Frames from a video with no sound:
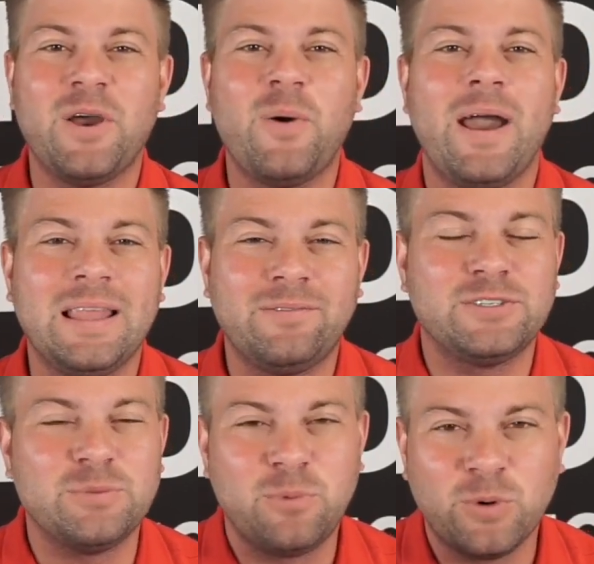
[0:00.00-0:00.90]
GoHighLevel
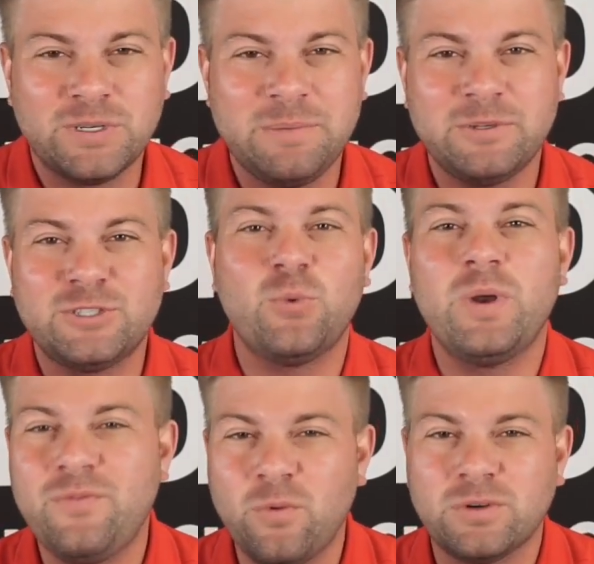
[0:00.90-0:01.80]
support team is
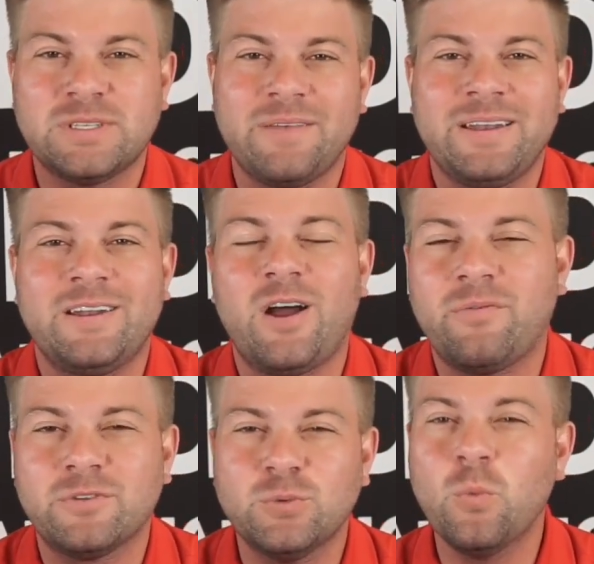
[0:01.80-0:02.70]
24/7 and
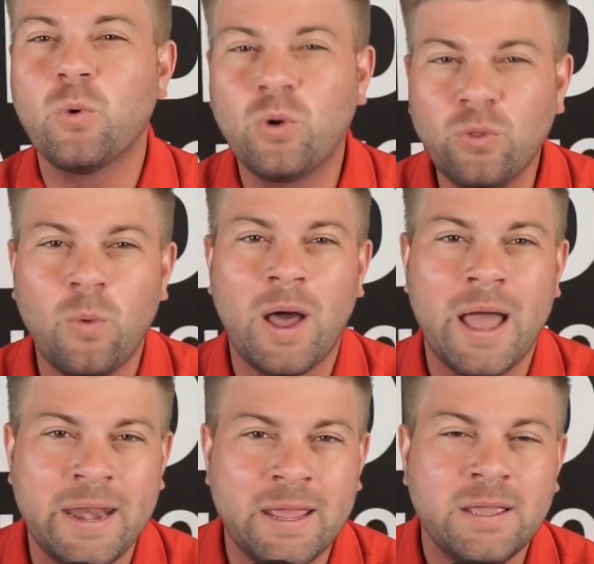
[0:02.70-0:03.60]
offers
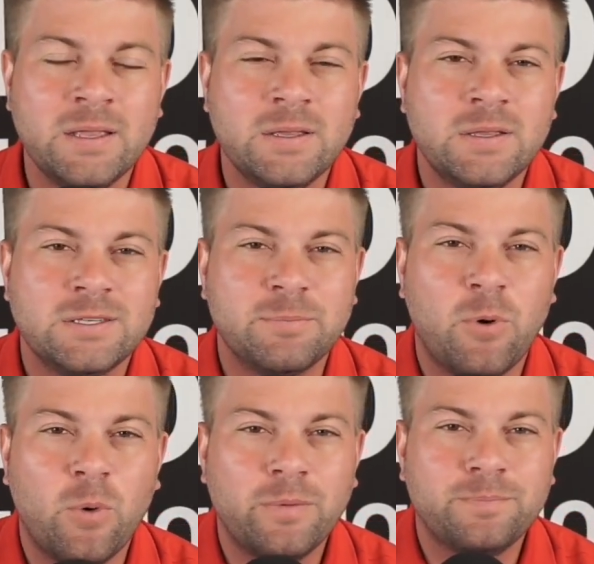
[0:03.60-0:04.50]
worldwide
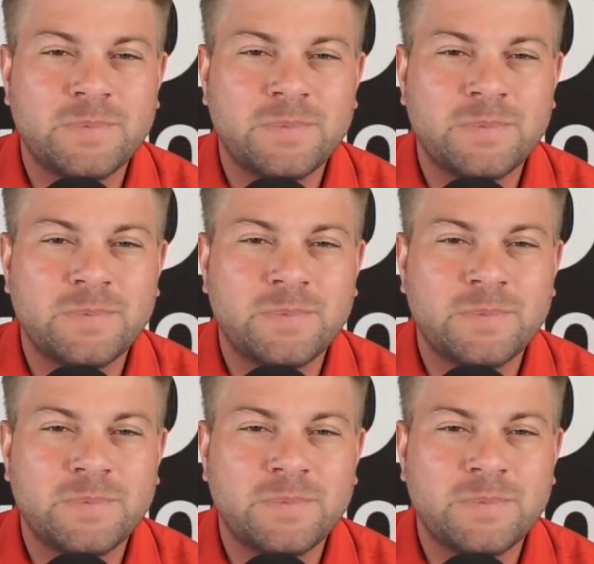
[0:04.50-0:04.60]
support.